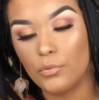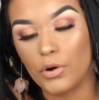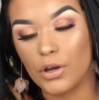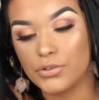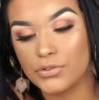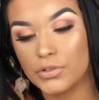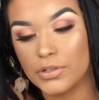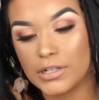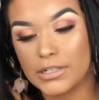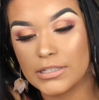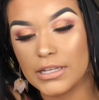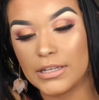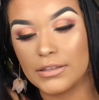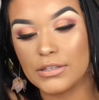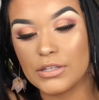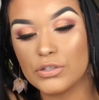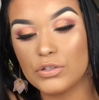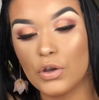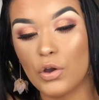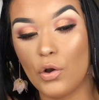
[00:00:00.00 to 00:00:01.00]
We're also going to take
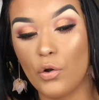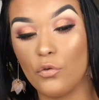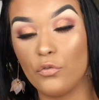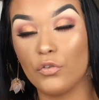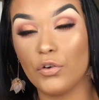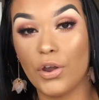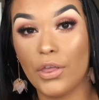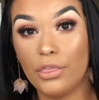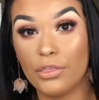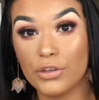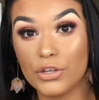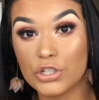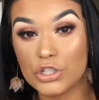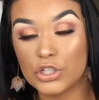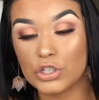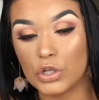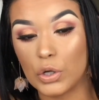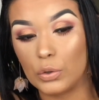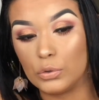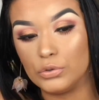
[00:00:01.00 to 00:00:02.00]
this over the
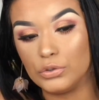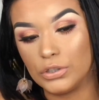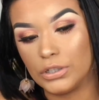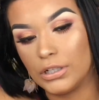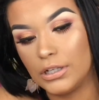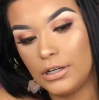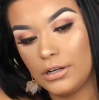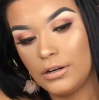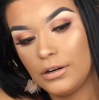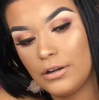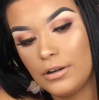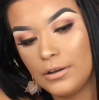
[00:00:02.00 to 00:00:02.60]
shoulder.